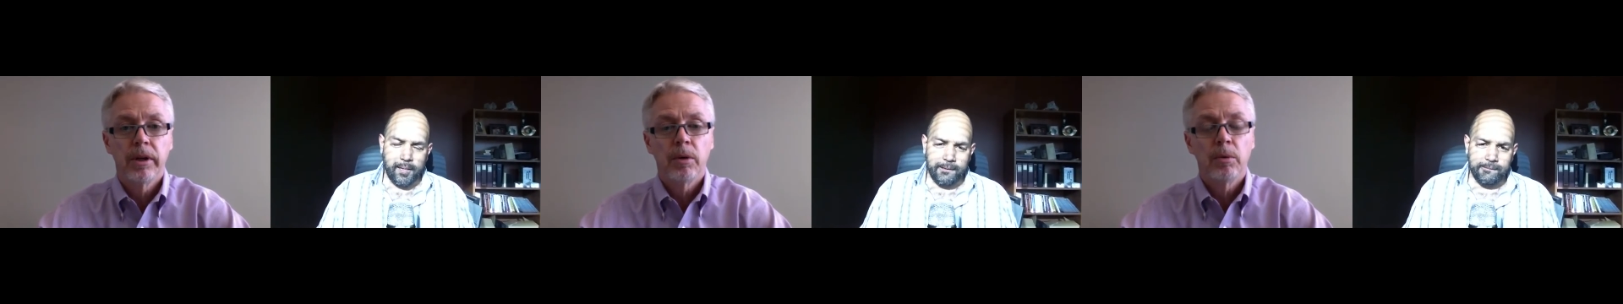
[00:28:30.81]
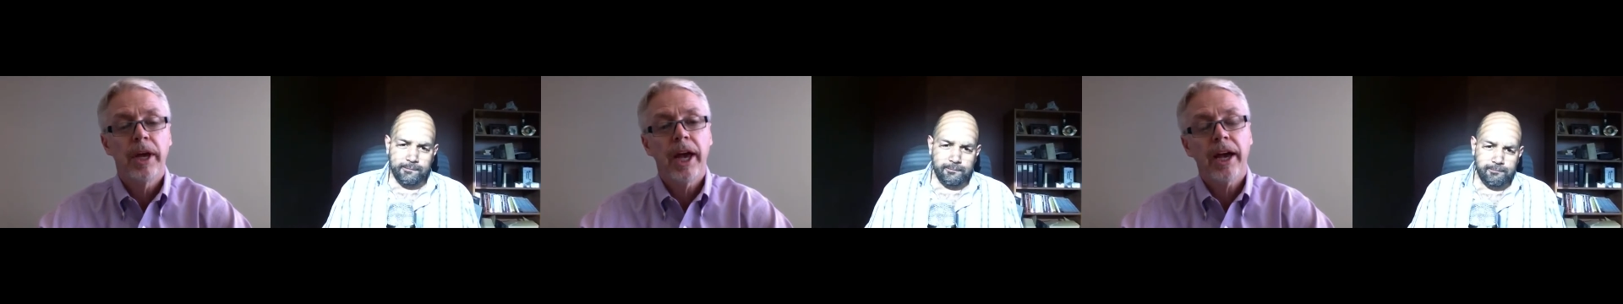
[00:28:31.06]

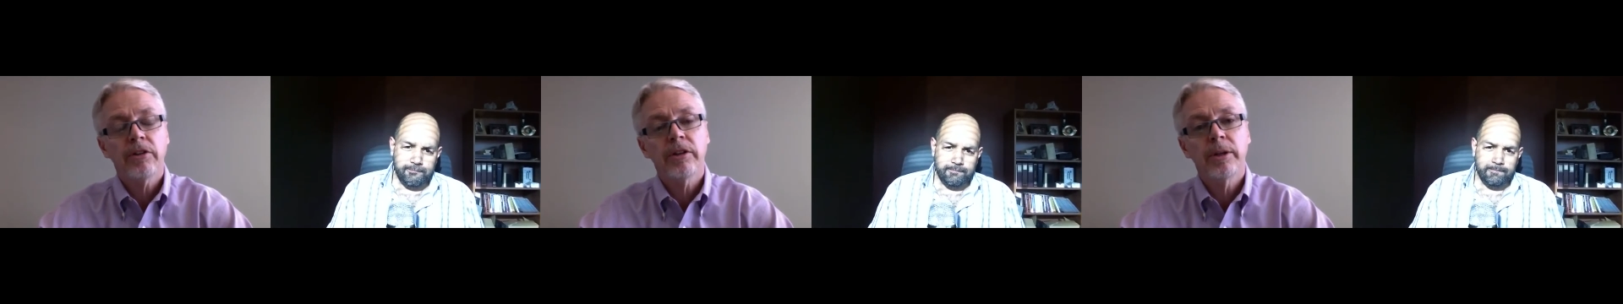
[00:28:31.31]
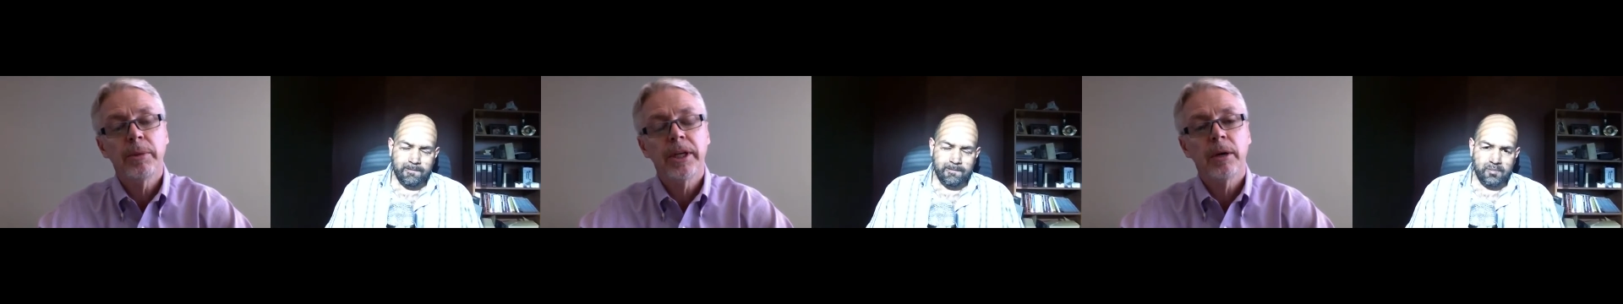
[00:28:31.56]
Speaker 1: we
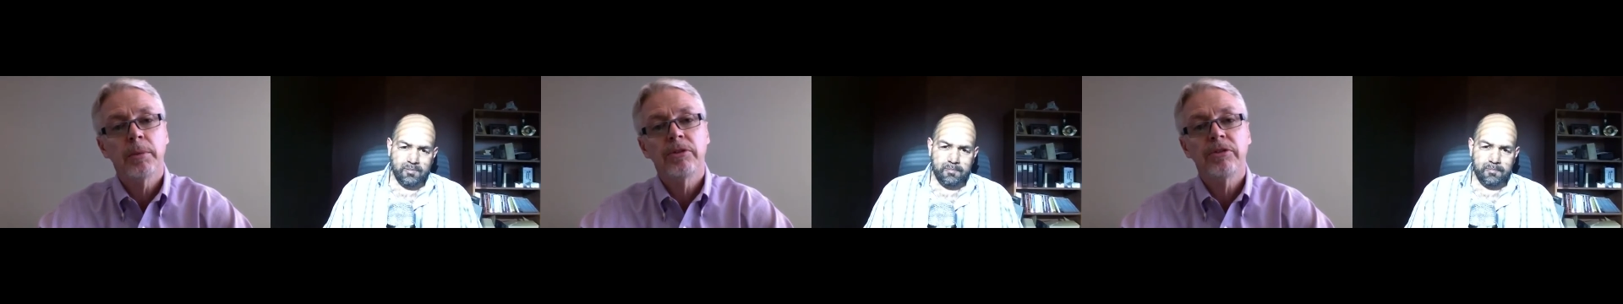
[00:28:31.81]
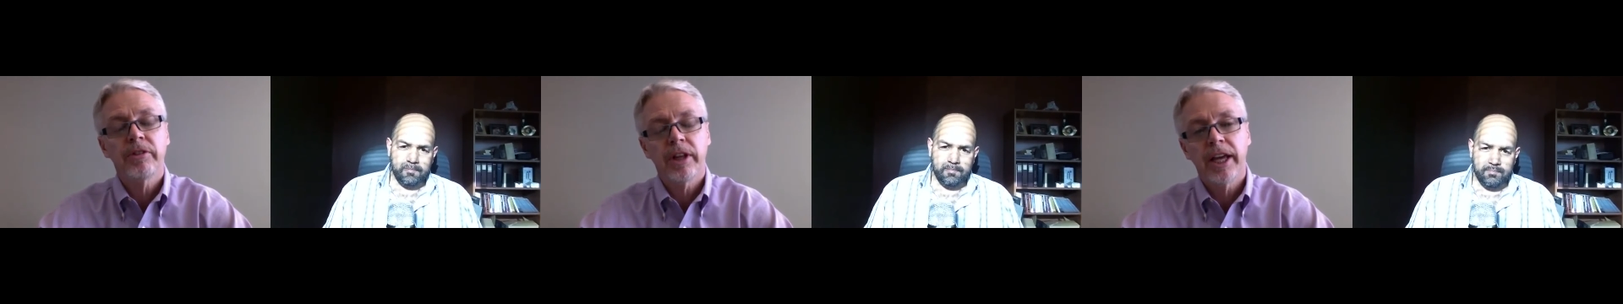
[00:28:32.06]
actually become
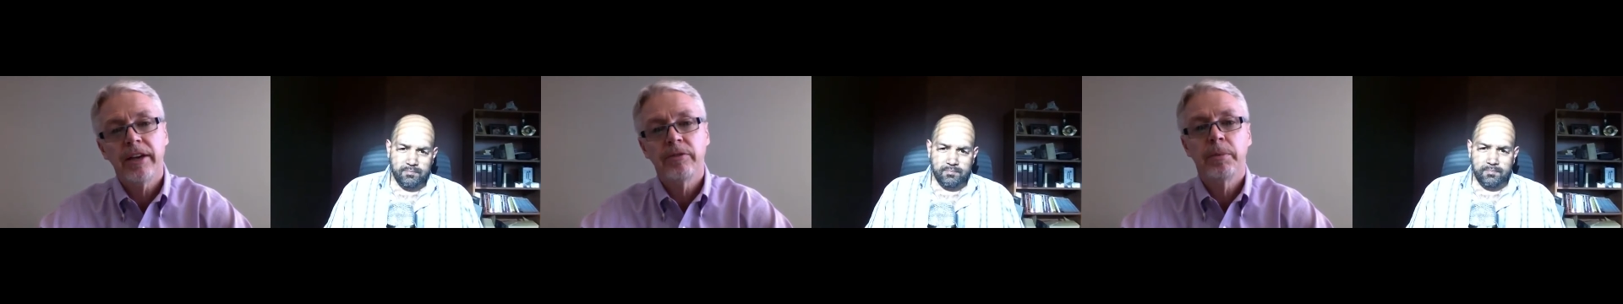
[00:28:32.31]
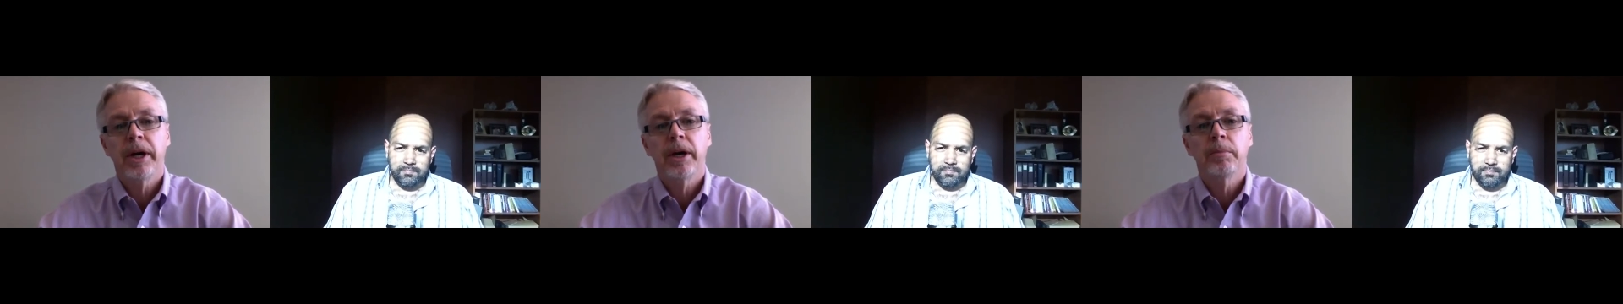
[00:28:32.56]

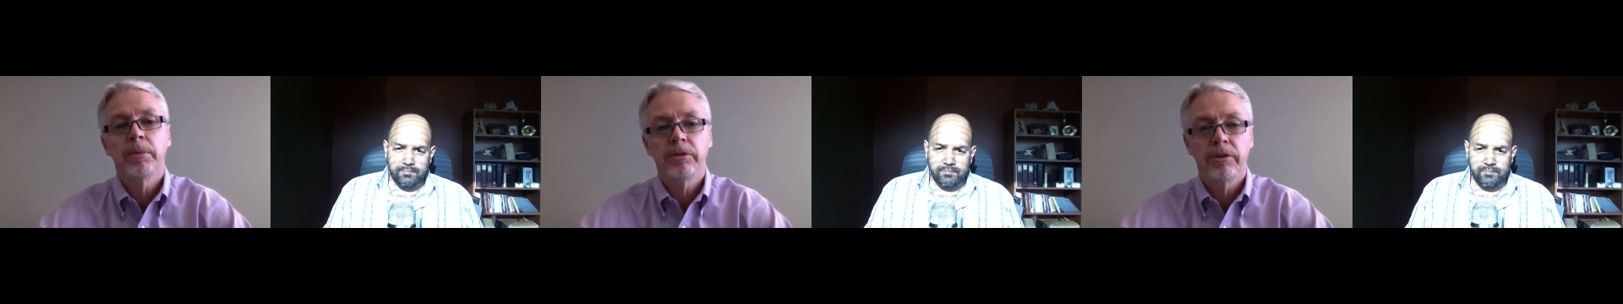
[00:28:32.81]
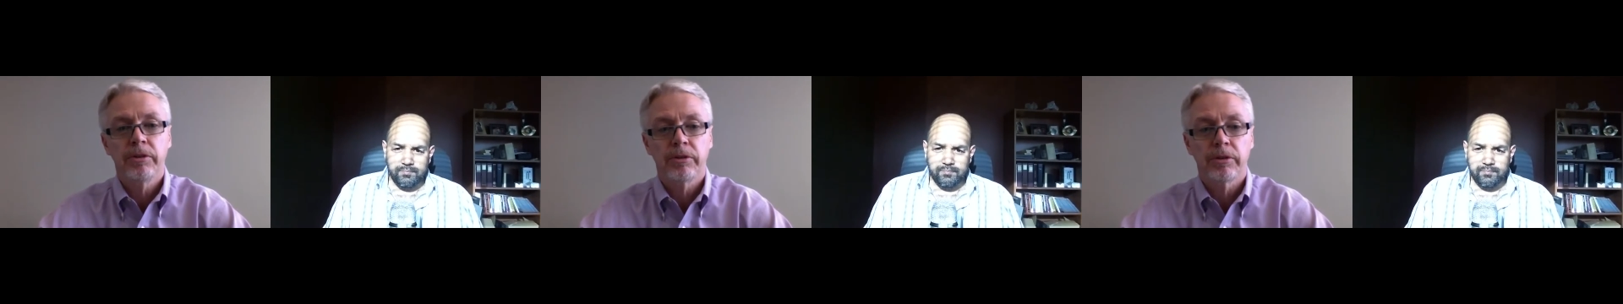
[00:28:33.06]
enslaved by our
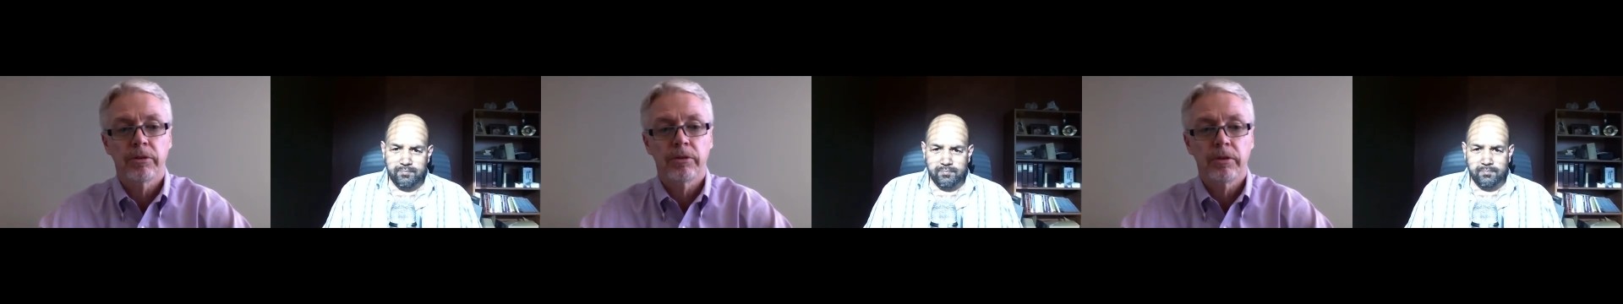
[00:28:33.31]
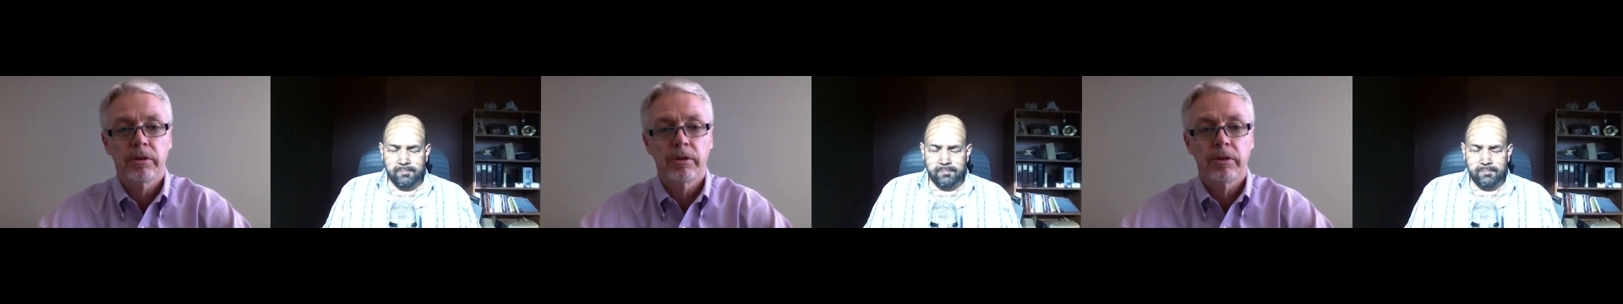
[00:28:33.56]
businesses.